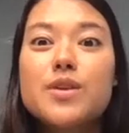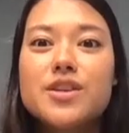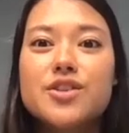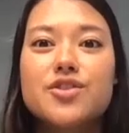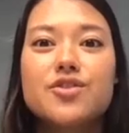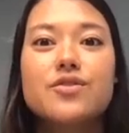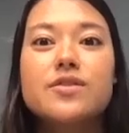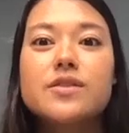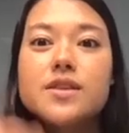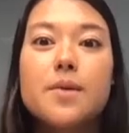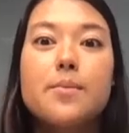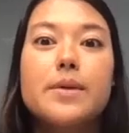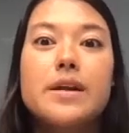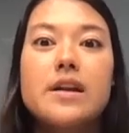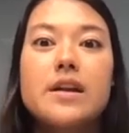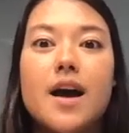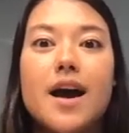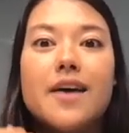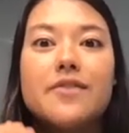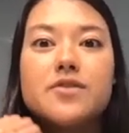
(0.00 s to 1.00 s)
insurance company
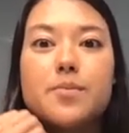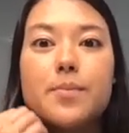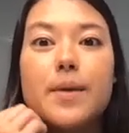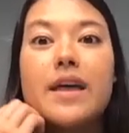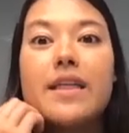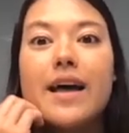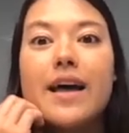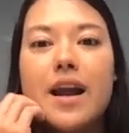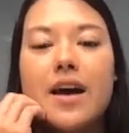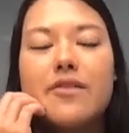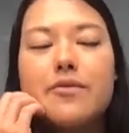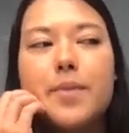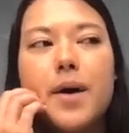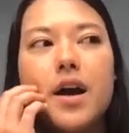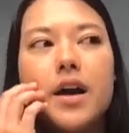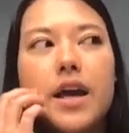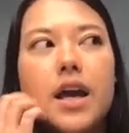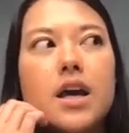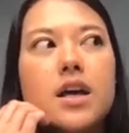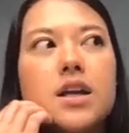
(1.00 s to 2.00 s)
and not have to pay that out of
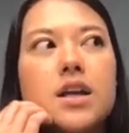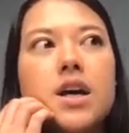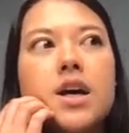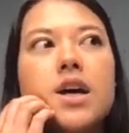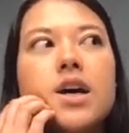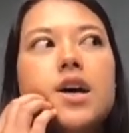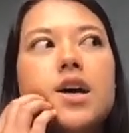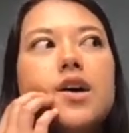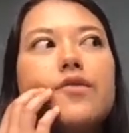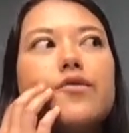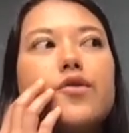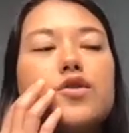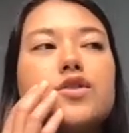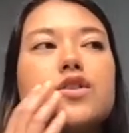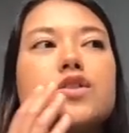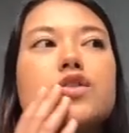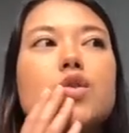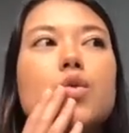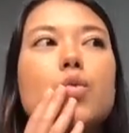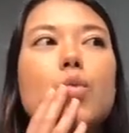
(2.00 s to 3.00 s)
pocket,
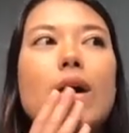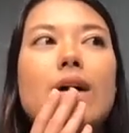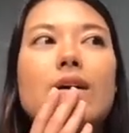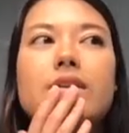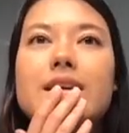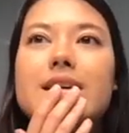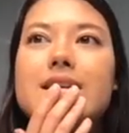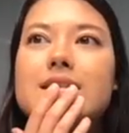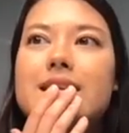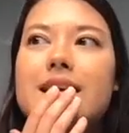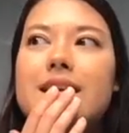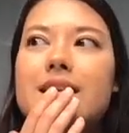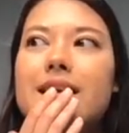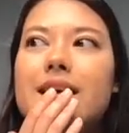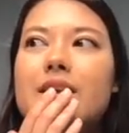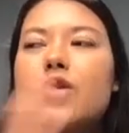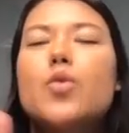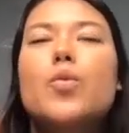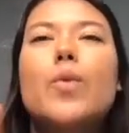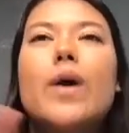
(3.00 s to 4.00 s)
versus the wellness
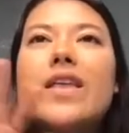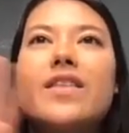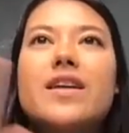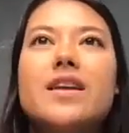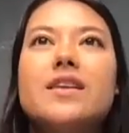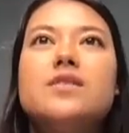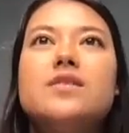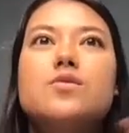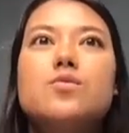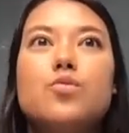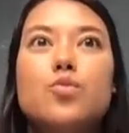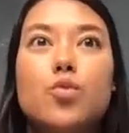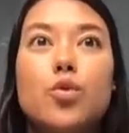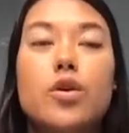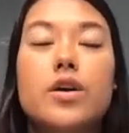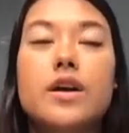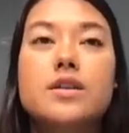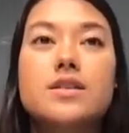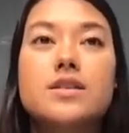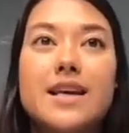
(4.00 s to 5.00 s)
and the way that it
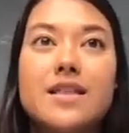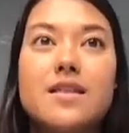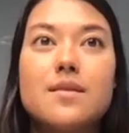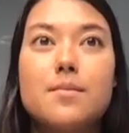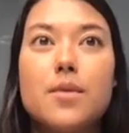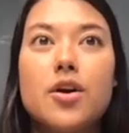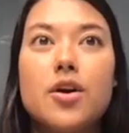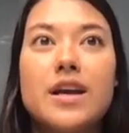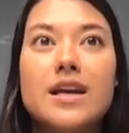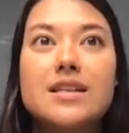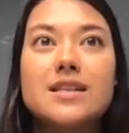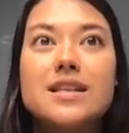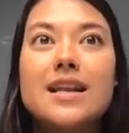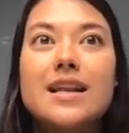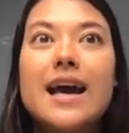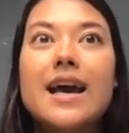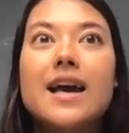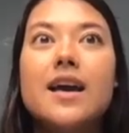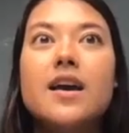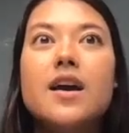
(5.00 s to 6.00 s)
works in the market
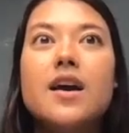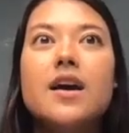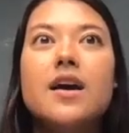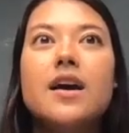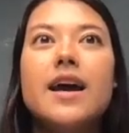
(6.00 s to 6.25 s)
today.